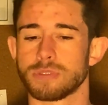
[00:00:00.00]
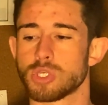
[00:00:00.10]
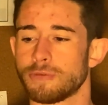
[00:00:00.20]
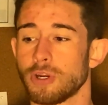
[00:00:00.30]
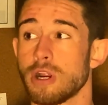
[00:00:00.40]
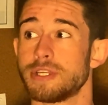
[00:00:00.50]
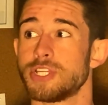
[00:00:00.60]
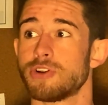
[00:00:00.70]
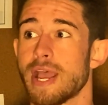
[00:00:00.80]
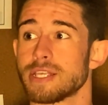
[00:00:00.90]
So if your art
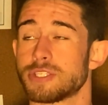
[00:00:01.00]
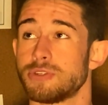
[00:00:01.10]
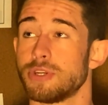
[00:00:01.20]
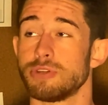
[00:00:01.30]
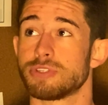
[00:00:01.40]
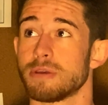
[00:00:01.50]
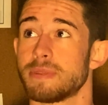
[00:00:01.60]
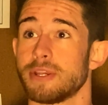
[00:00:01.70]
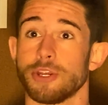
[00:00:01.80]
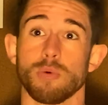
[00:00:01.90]
teacher asks you to do
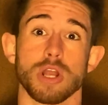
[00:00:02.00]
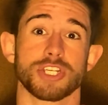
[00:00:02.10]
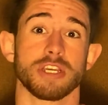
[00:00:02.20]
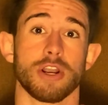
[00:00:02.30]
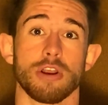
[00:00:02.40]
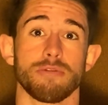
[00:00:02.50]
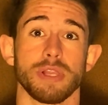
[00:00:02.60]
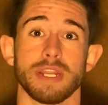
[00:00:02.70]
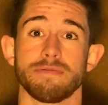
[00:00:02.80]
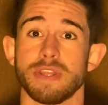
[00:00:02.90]
something, or you're watching an
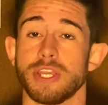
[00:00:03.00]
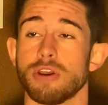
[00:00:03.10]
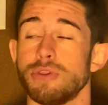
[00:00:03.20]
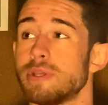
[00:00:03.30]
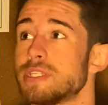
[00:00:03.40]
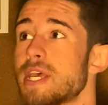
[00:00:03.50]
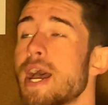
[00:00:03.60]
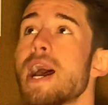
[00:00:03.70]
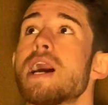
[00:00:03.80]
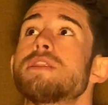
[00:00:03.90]
art-related video, you can say,
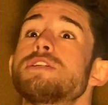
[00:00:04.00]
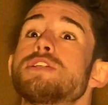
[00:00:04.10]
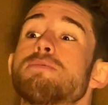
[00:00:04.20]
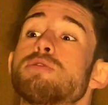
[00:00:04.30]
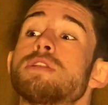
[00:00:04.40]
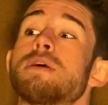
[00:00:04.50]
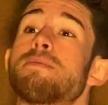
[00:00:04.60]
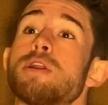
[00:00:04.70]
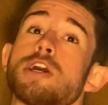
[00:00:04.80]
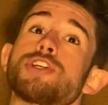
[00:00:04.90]
this is mostly a
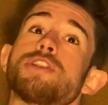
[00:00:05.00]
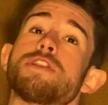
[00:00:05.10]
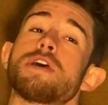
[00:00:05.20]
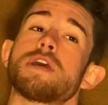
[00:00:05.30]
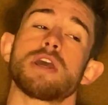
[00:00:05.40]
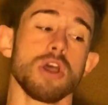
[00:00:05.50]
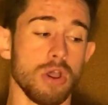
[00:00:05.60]
production thing,